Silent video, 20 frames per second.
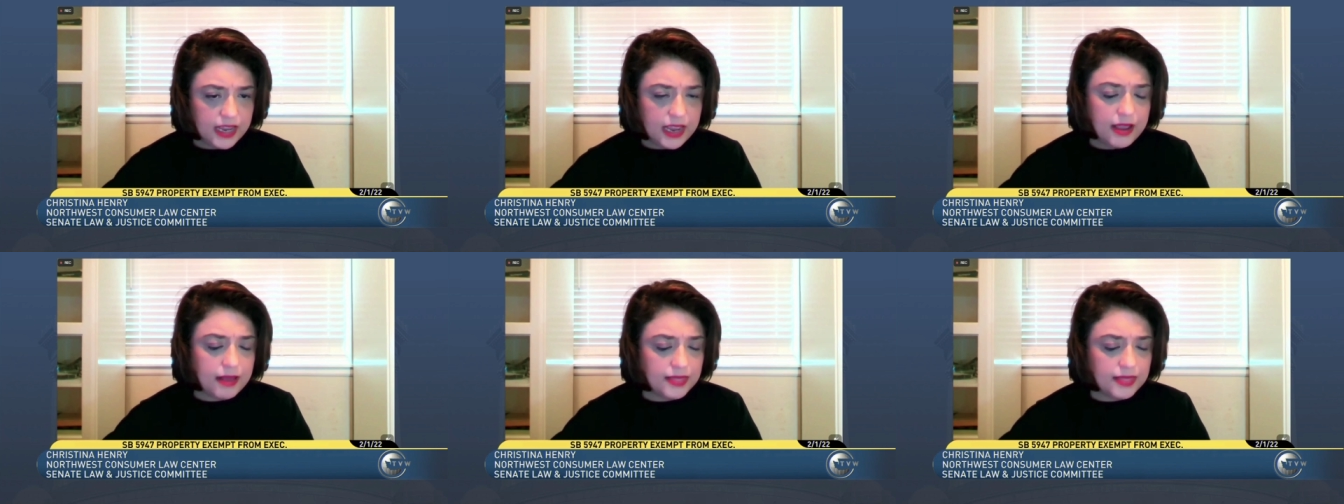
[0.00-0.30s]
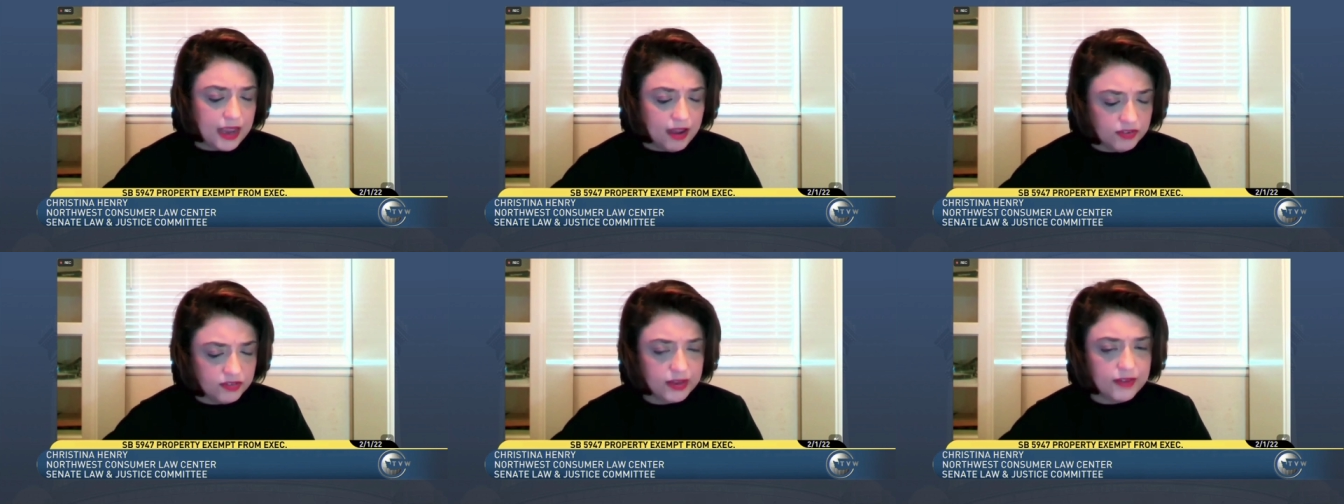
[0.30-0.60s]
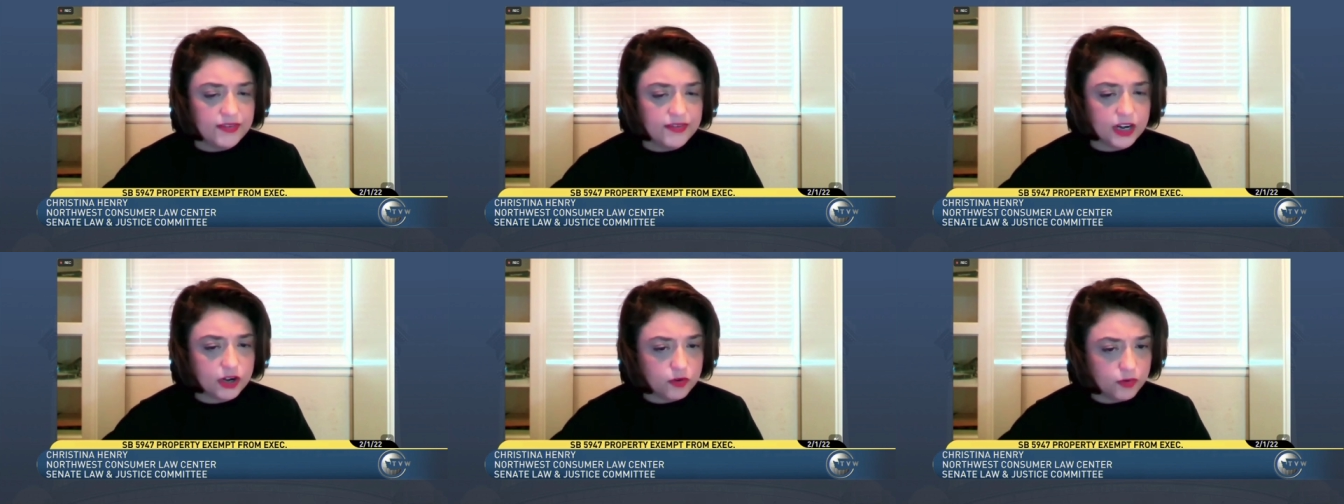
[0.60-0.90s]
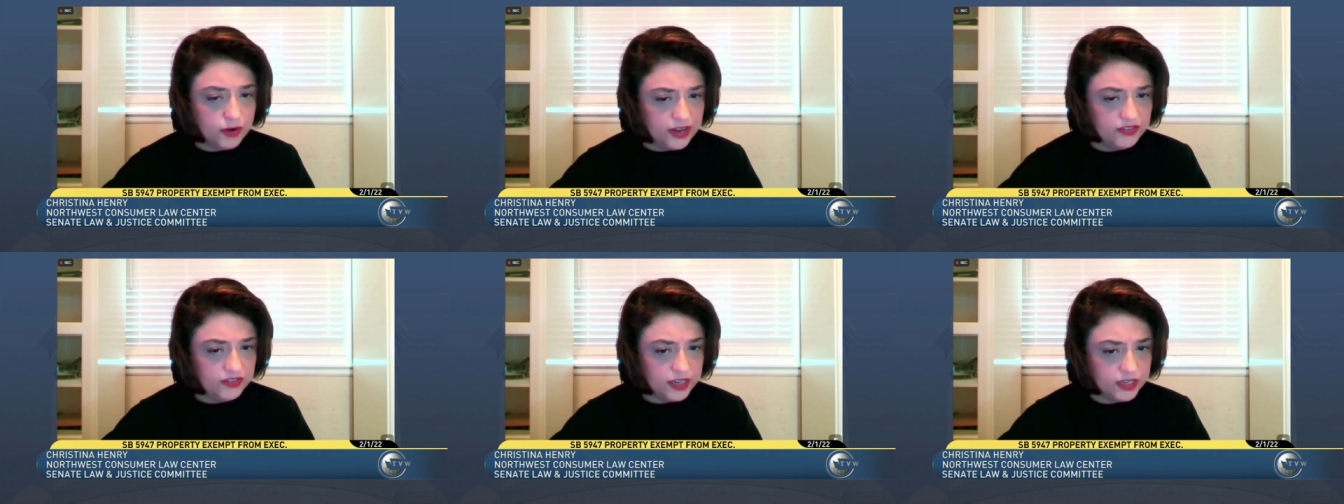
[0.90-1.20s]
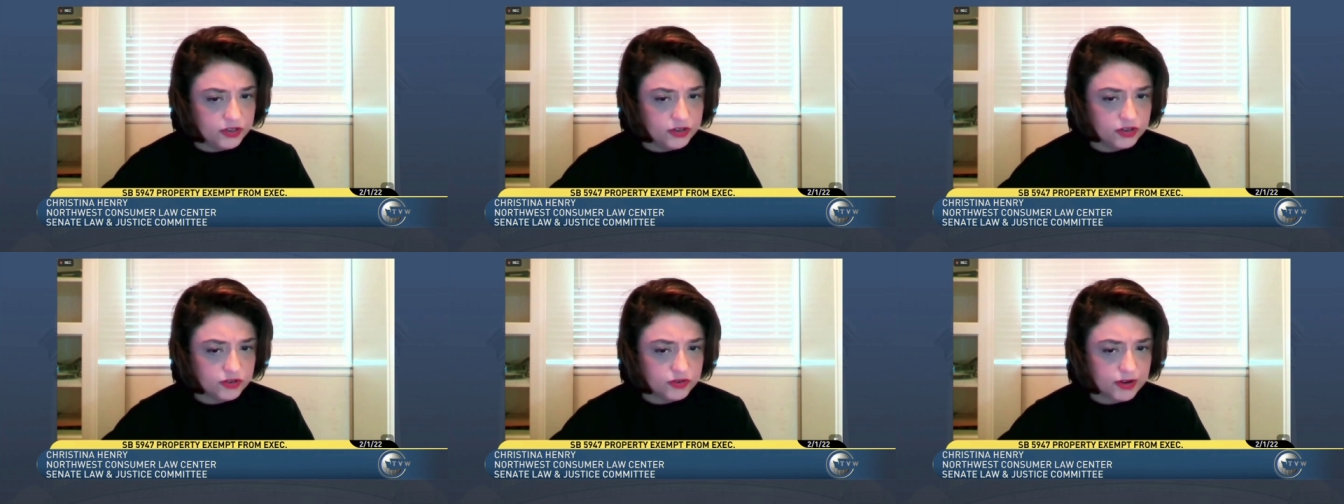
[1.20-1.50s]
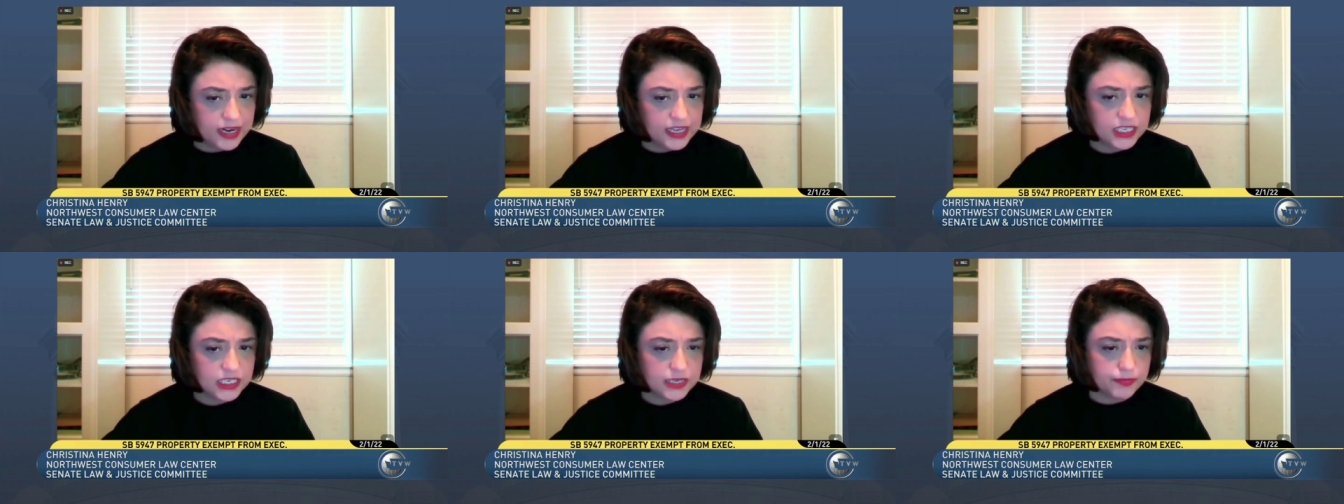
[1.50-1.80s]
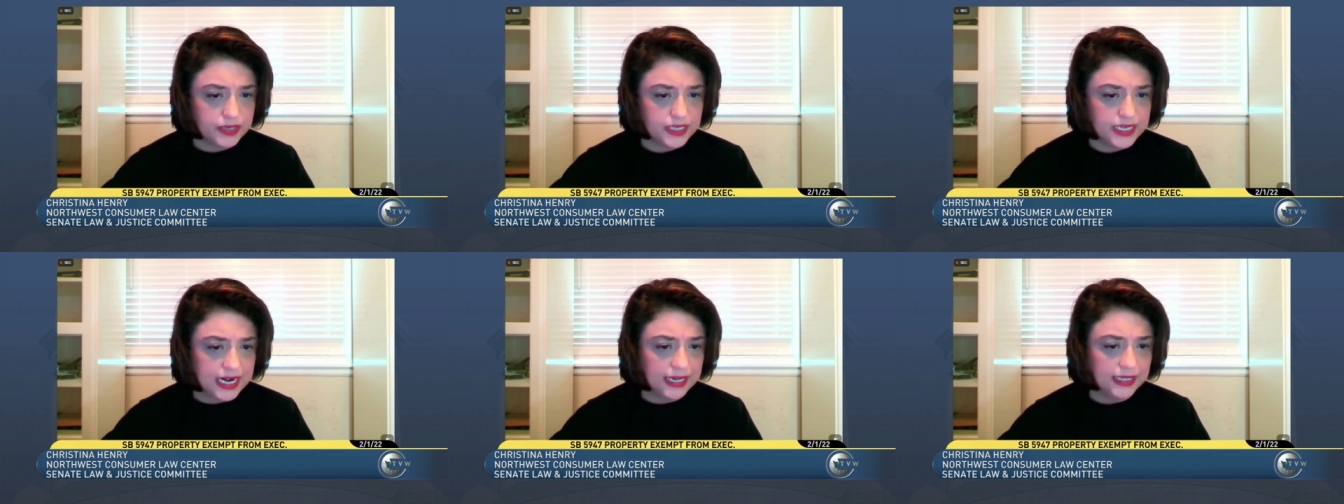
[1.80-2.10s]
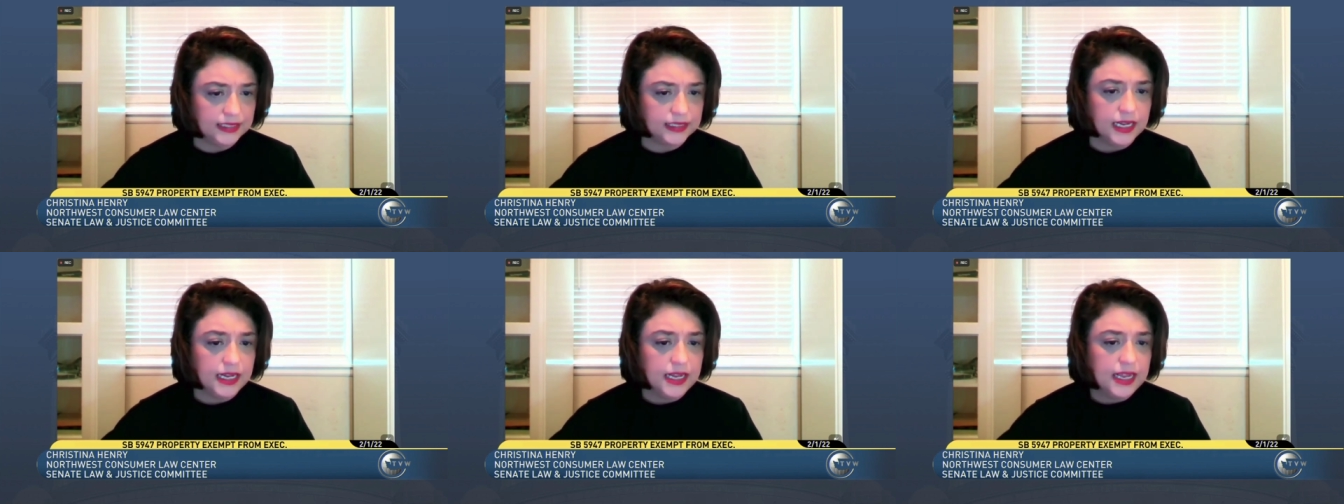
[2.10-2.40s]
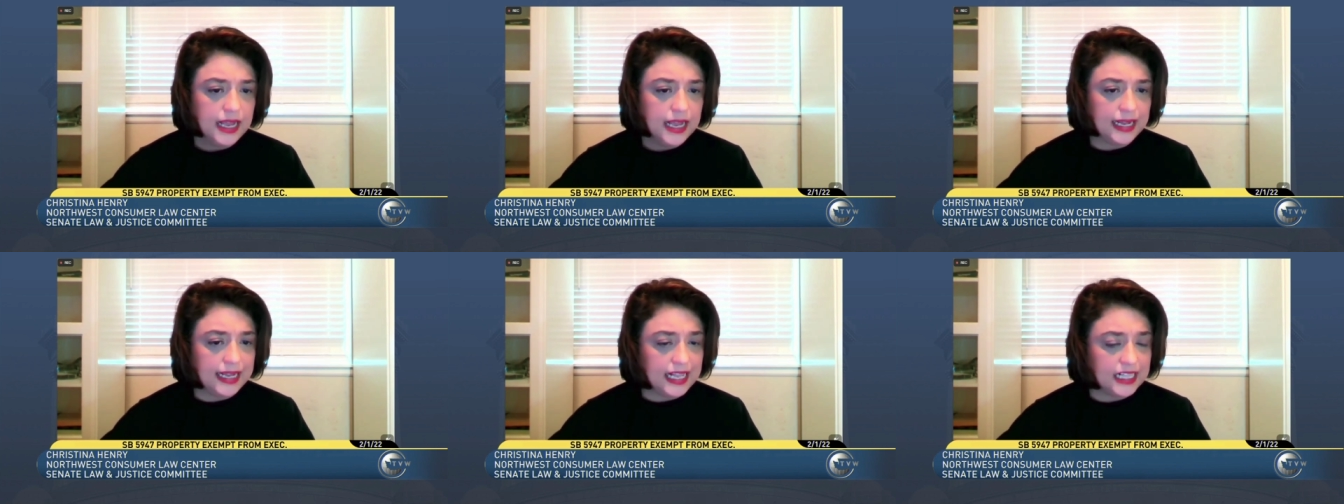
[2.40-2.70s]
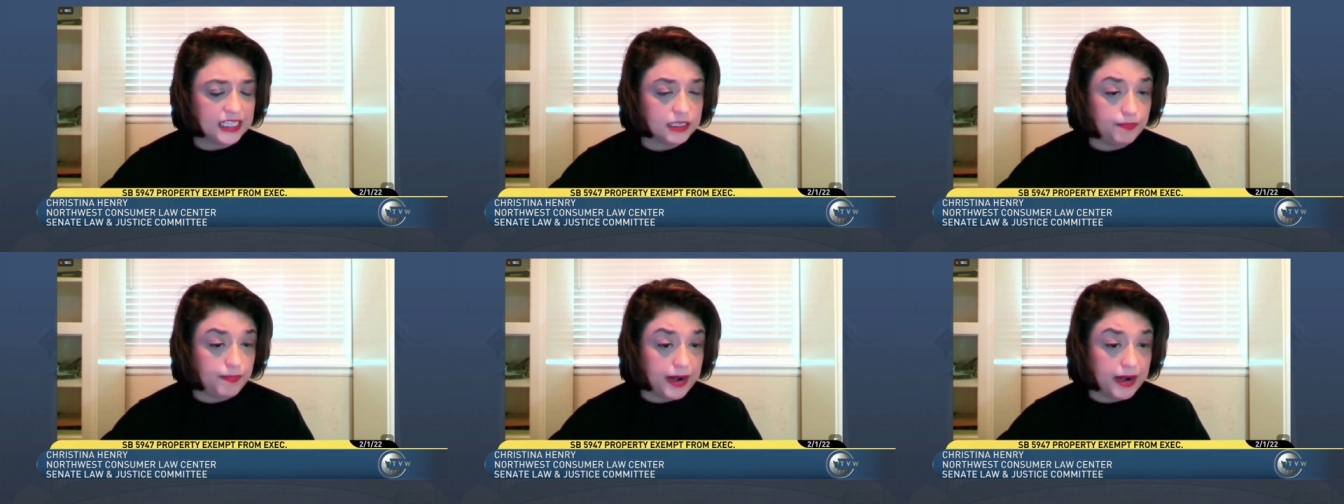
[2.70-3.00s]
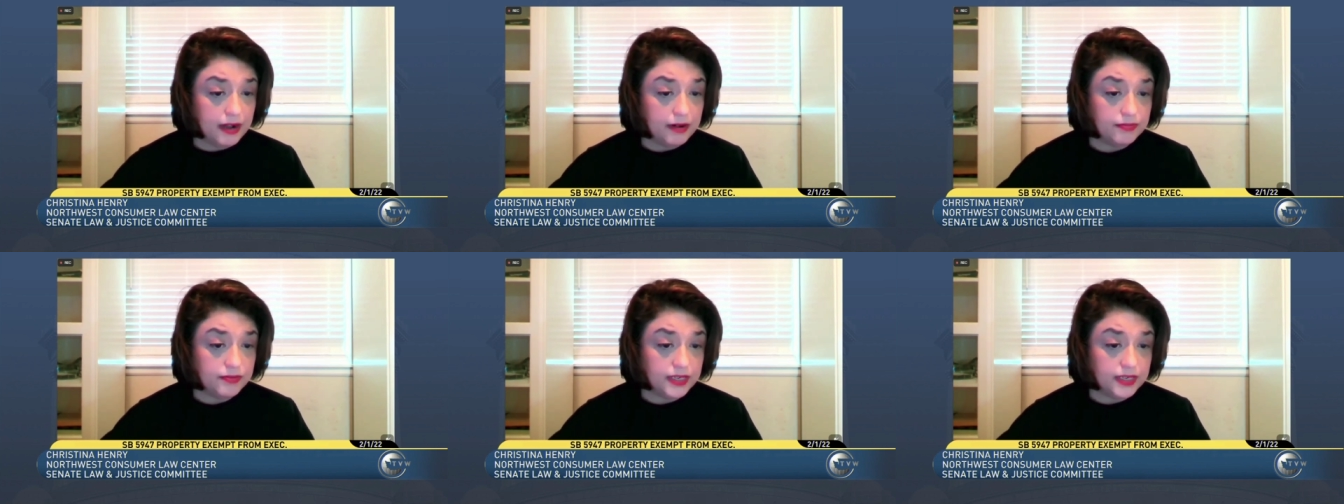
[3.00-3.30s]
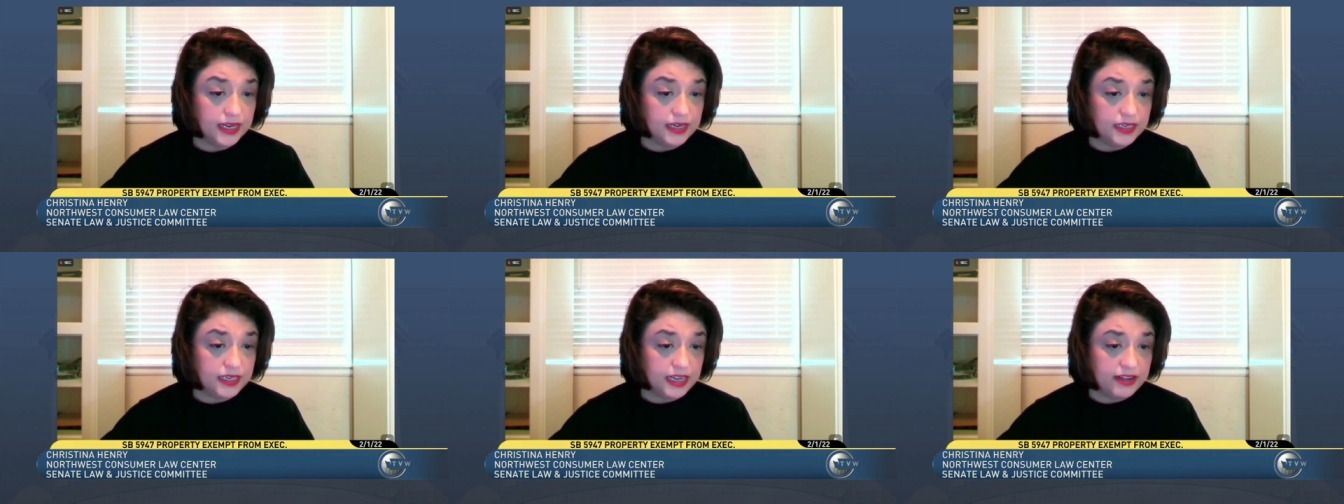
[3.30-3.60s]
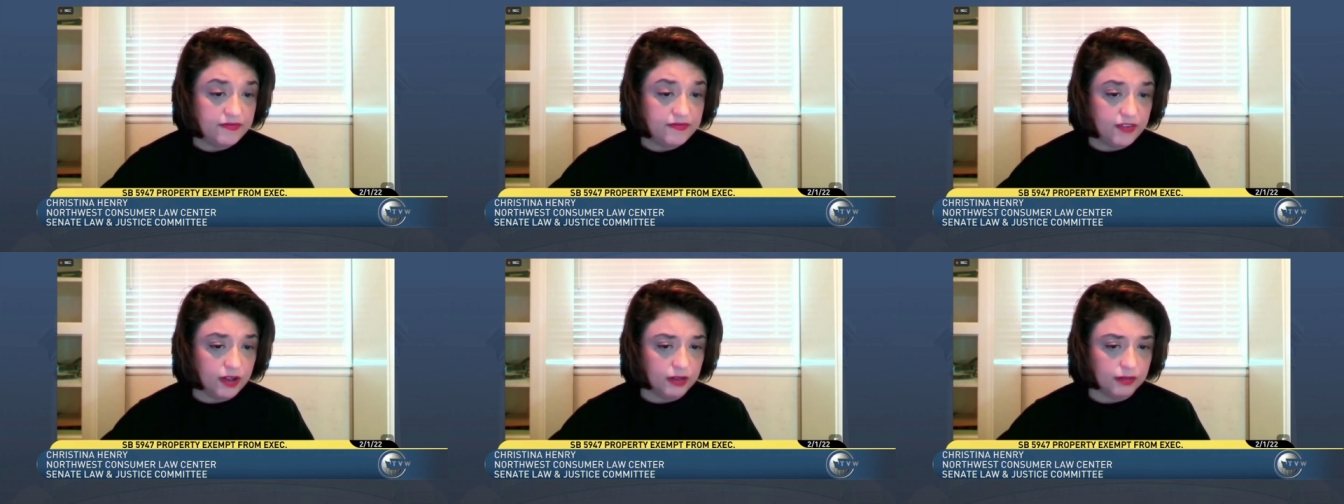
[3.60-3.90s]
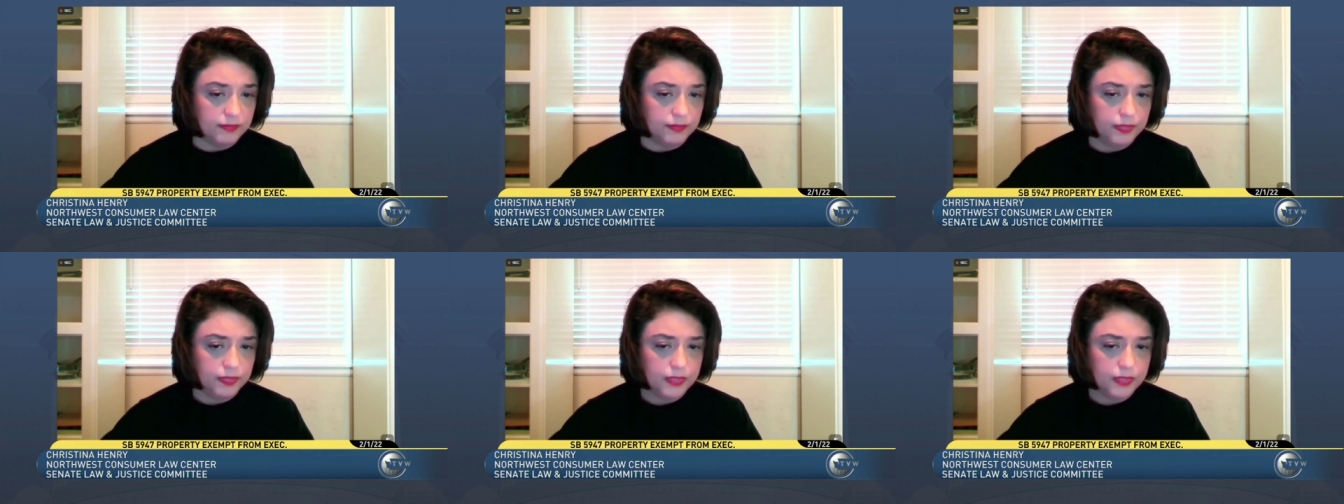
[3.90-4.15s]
They also have increased interest rates to protect against bankruptcy and default.